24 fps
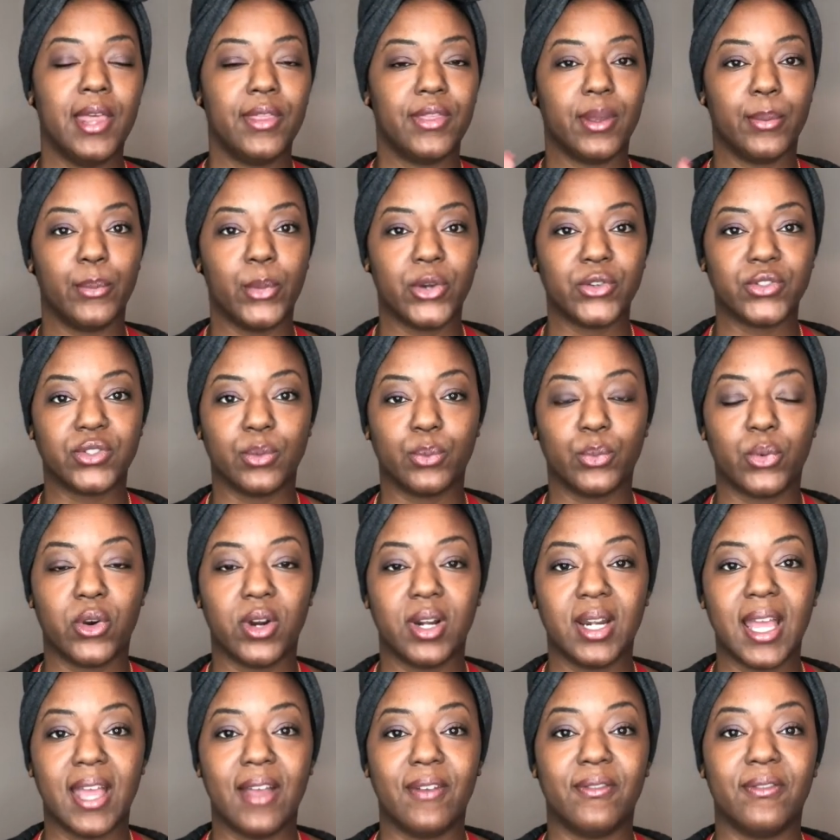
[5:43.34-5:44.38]
the most
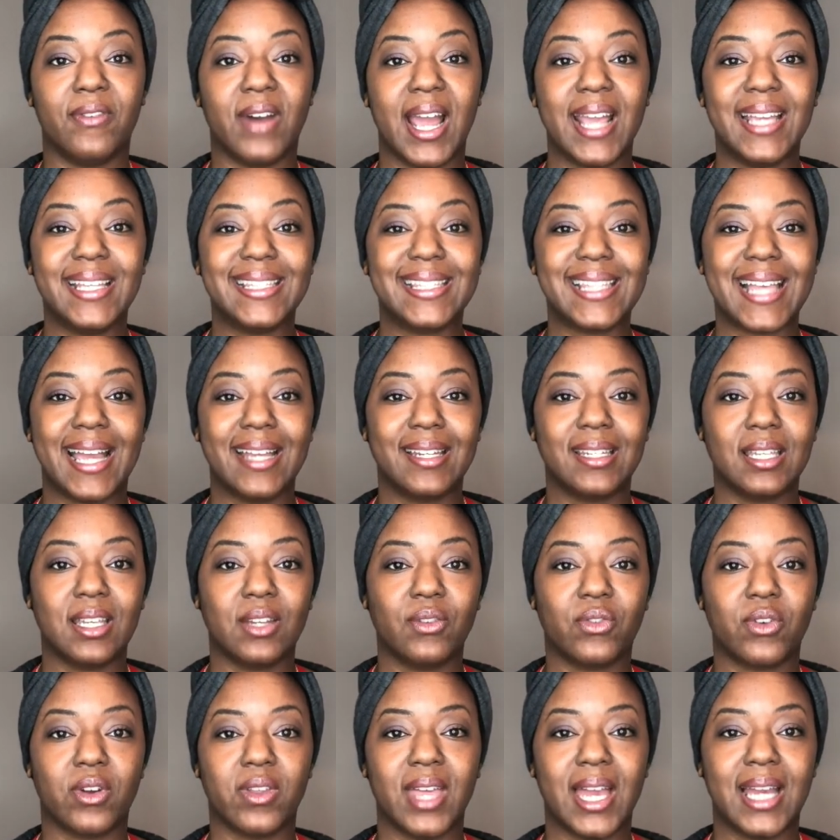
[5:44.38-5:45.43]
important advice I need
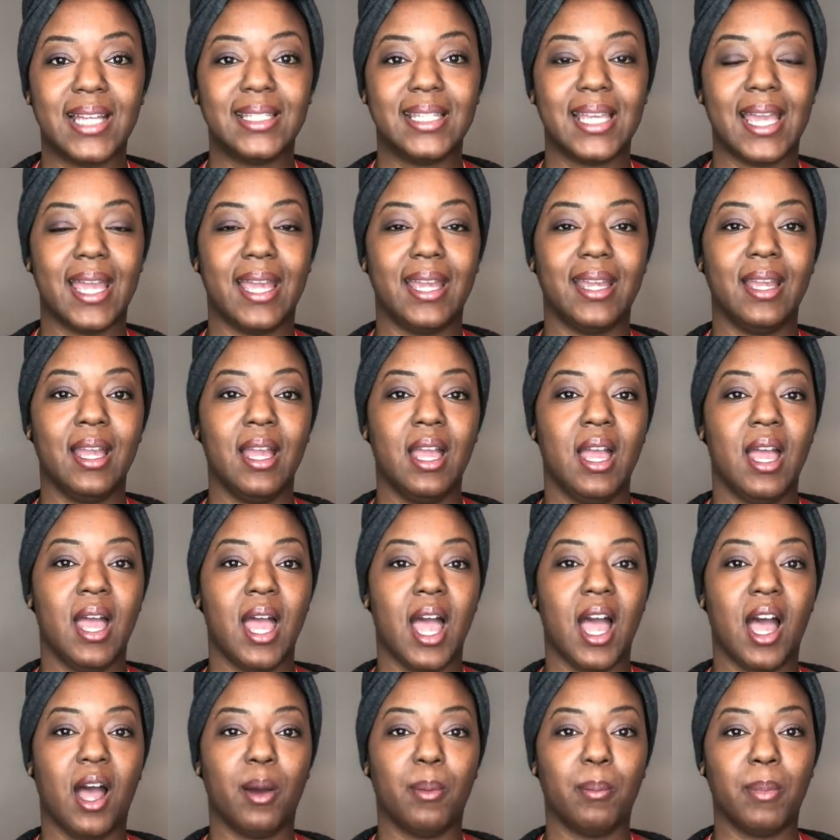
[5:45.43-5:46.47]
for that day,
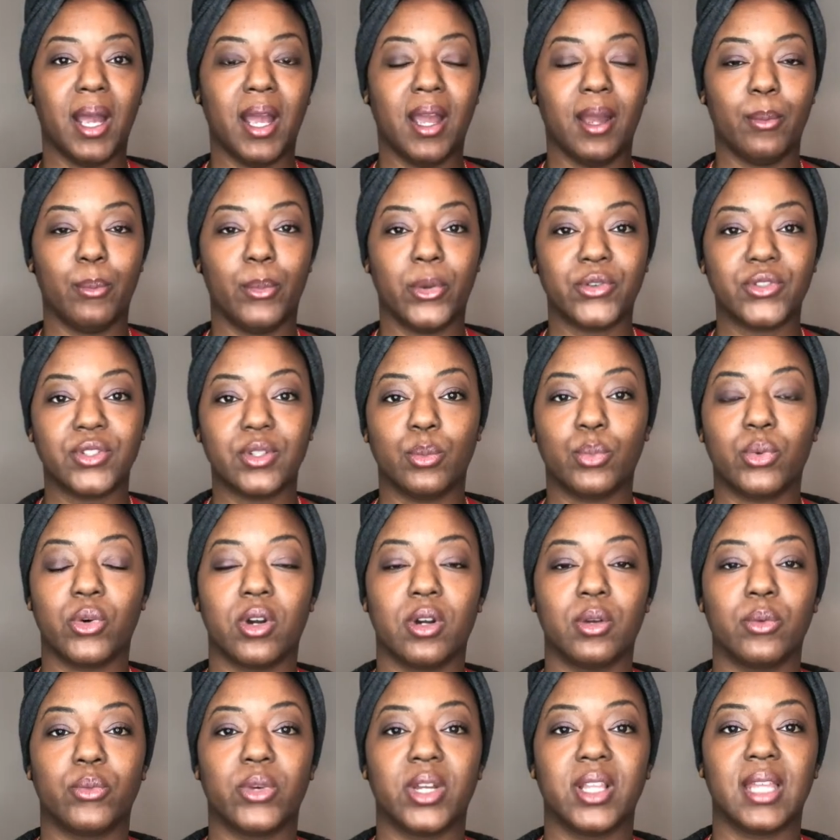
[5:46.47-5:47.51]
how my most
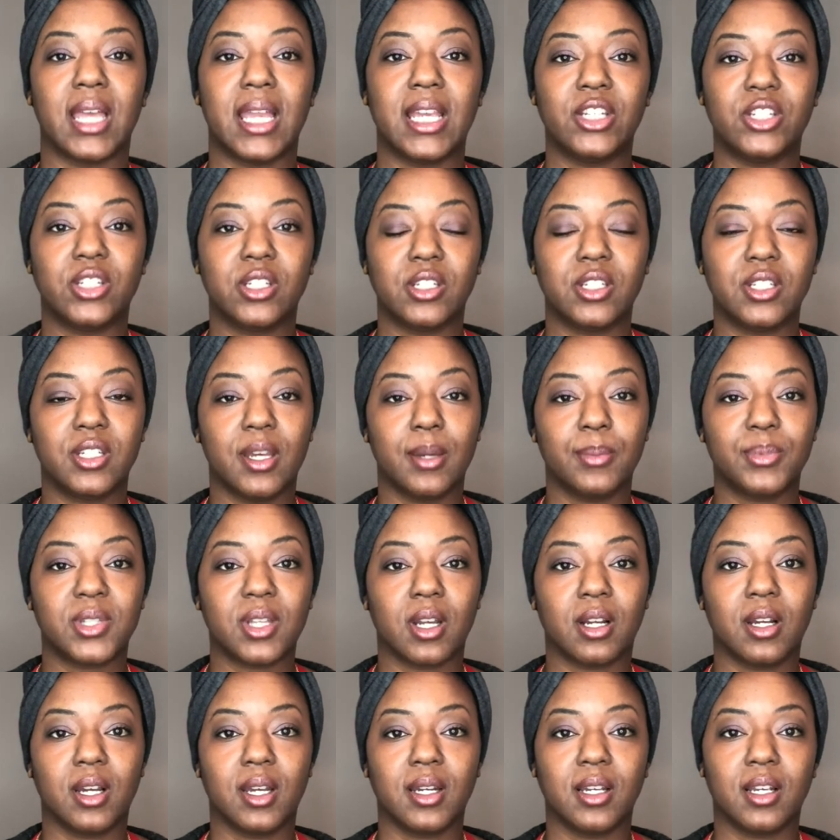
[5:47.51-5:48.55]
important relationships
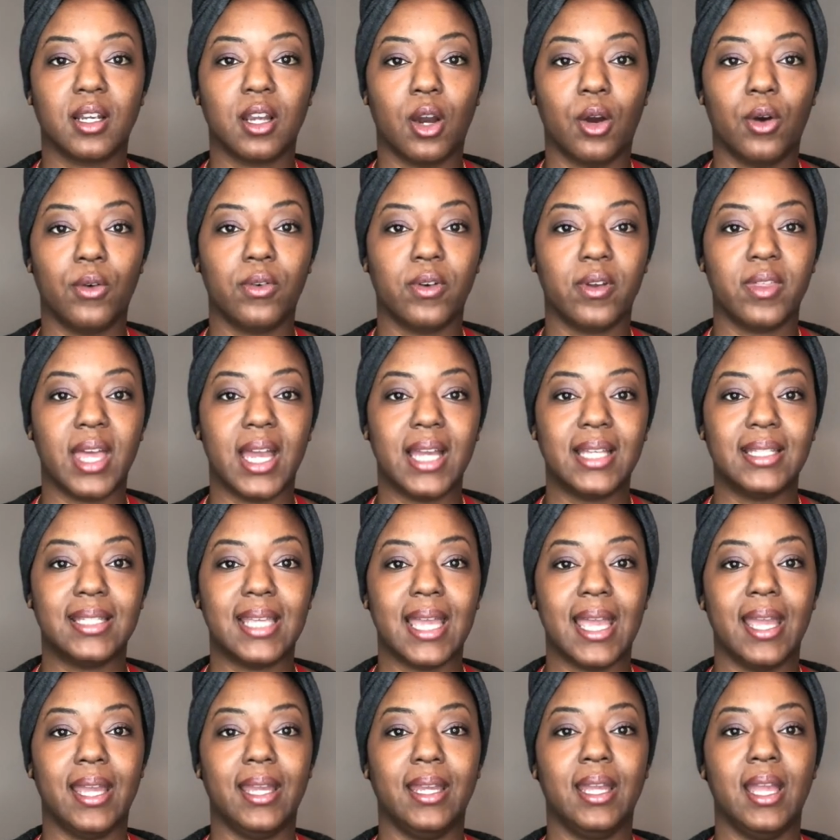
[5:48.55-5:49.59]
are going to go for that
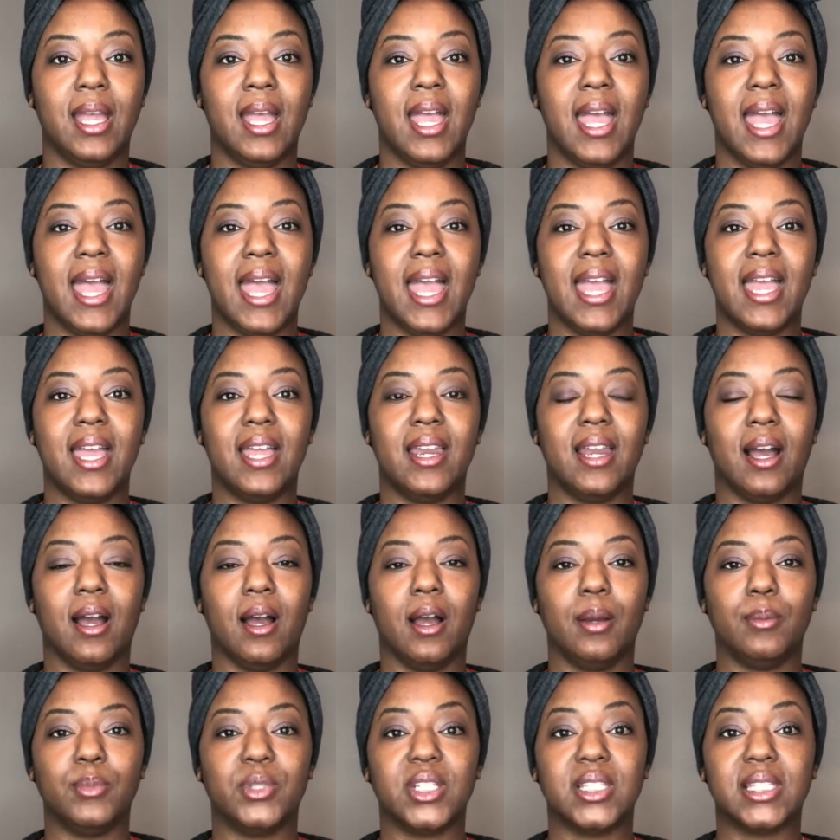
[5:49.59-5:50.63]
day, and
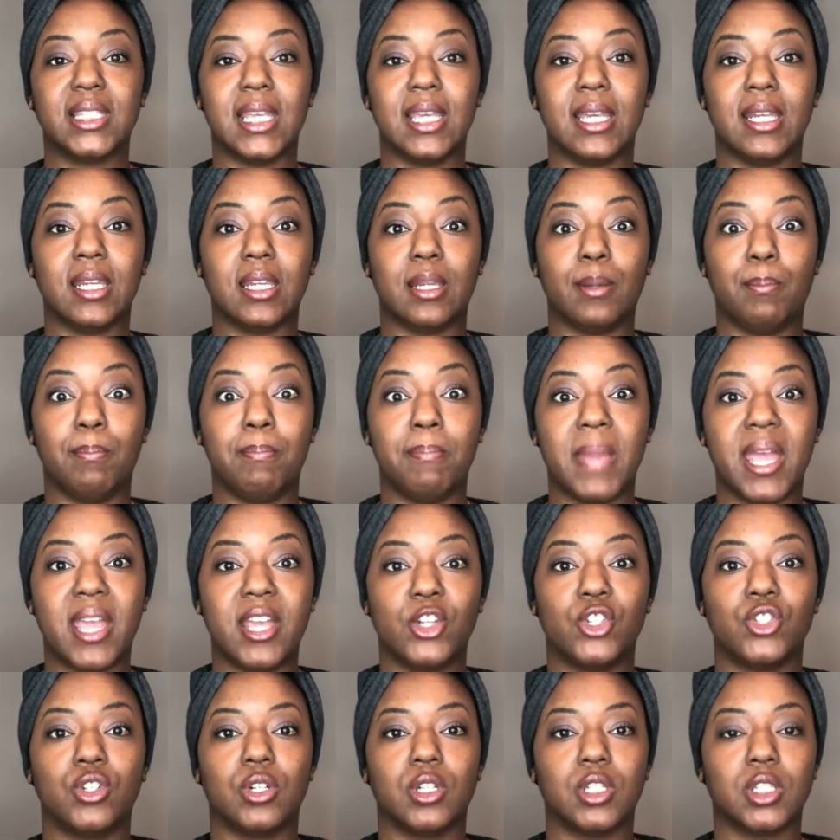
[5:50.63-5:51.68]
um, just any
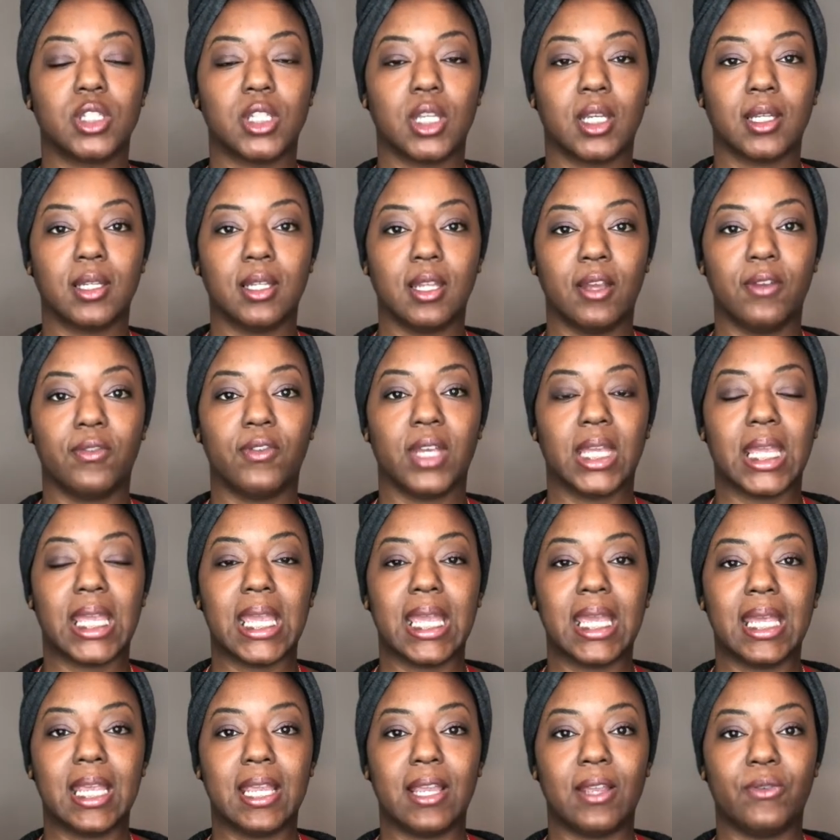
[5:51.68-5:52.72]
major
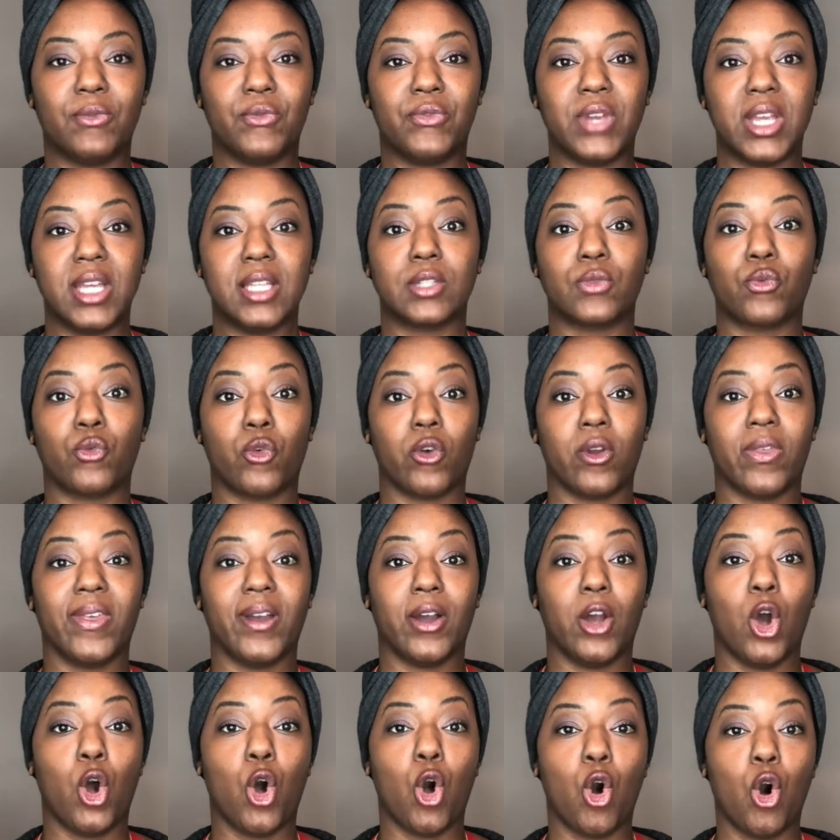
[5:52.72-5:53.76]
significant events for the
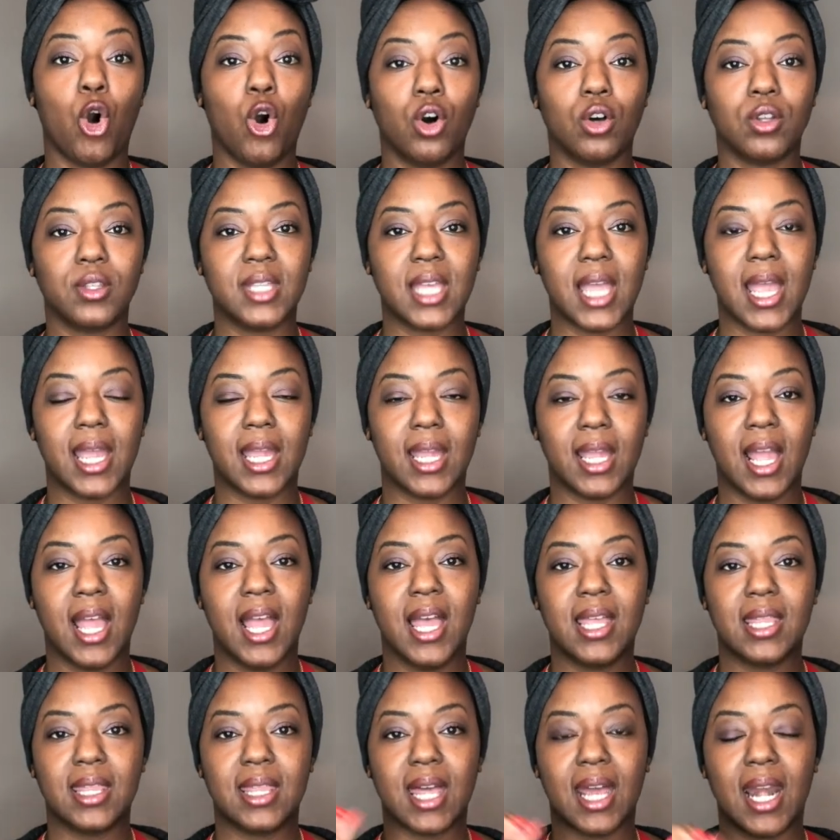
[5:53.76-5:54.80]
whole day
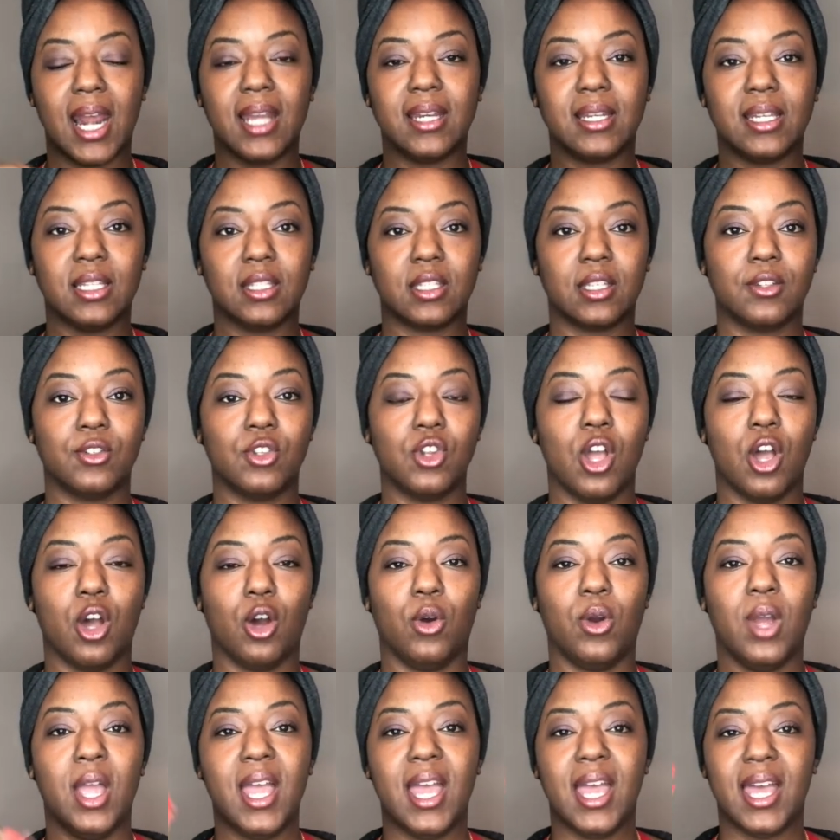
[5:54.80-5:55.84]
that I need to know.